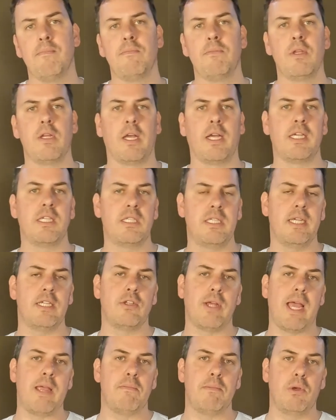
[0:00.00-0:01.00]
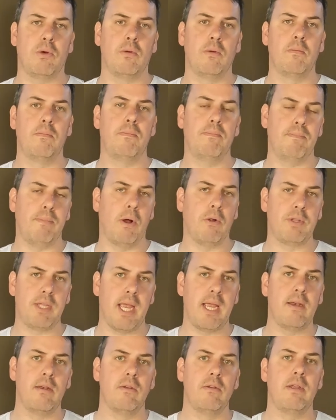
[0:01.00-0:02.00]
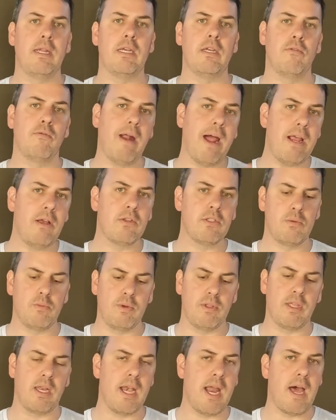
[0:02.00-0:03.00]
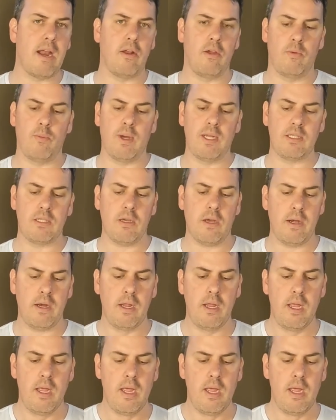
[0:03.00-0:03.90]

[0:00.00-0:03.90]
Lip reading: like a 6 or 8mm bolt head in the rails with a nut on one side.